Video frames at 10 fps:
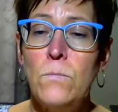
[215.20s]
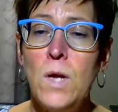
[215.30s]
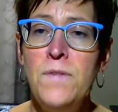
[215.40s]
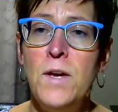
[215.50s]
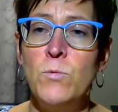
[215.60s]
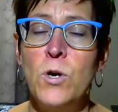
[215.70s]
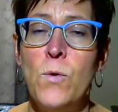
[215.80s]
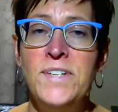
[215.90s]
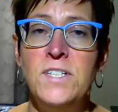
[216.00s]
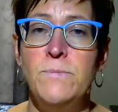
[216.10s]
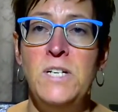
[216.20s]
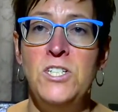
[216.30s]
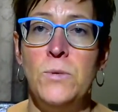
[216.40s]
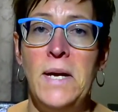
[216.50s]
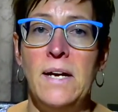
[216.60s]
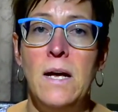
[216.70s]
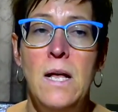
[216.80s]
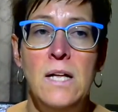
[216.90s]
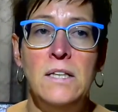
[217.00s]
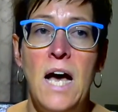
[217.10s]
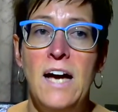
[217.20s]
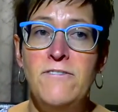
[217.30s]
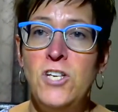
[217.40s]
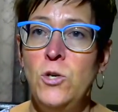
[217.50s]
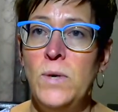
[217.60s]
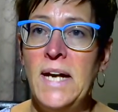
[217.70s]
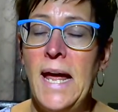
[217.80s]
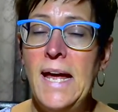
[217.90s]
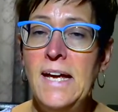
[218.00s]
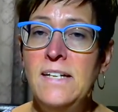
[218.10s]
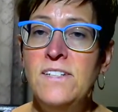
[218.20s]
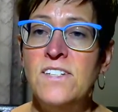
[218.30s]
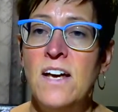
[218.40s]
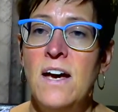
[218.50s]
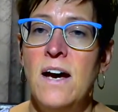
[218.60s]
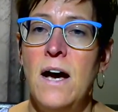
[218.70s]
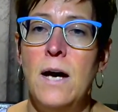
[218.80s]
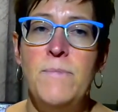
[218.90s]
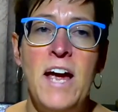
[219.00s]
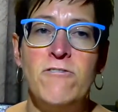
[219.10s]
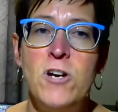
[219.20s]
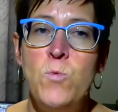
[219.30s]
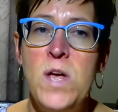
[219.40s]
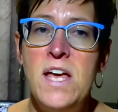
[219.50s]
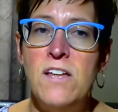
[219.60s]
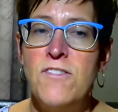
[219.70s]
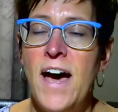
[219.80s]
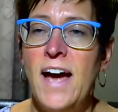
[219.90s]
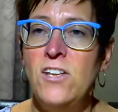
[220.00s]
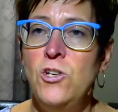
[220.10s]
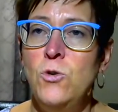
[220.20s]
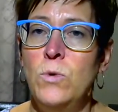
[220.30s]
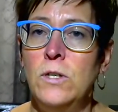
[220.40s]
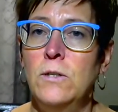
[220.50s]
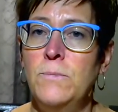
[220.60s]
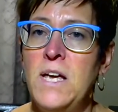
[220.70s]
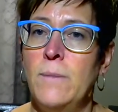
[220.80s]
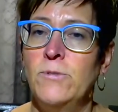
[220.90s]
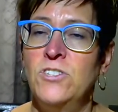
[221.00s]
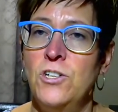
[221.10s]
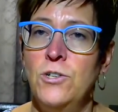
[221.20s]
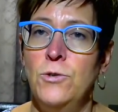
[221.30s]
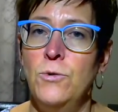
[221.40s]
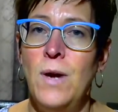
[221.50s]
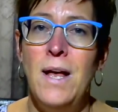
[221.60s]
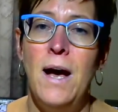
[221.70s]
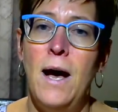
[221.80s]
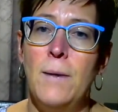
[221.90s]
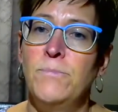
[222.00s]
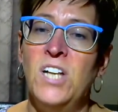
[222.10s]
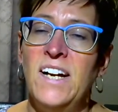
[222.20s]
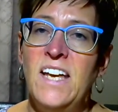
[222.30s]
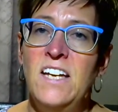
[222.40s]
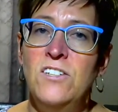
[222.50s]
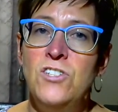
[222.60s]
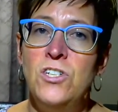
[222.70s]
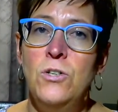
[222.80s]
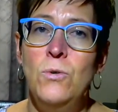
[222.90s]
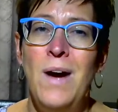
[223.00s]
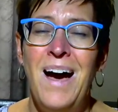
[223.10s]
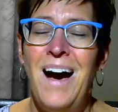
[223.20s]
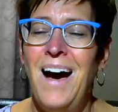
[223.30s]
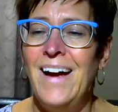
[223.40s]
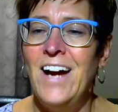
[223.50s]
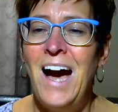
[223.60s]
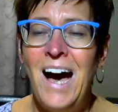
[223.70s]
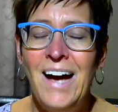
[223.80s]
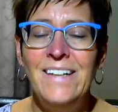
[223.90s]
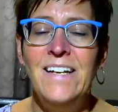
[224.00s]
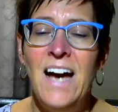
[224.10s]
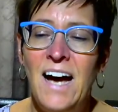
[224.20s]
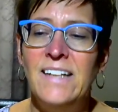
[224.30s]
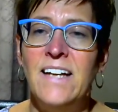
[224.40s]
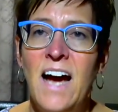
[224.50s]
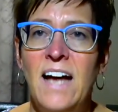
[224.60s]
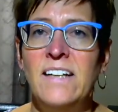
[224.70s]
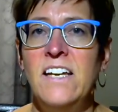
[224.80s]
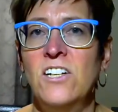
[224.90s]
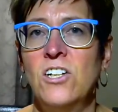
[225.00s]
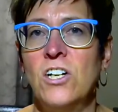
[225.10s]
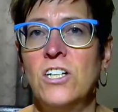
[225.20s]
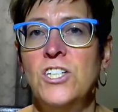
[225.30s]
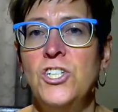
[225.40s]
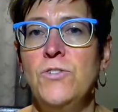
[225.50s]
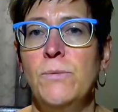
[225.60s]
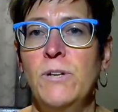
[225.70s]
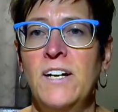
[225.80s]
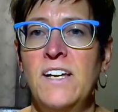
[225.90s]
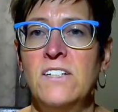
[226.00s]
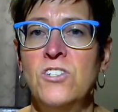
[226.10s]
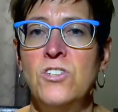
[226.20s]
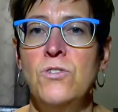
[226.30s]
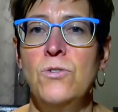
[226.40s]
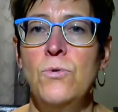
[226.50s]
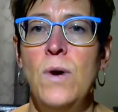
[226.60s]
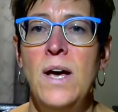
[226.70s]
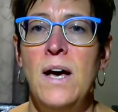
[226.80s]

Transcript: And then we're going to be doing live Q&As every week that you will be able to plug into. I highly, highly, highly encourage you to plug into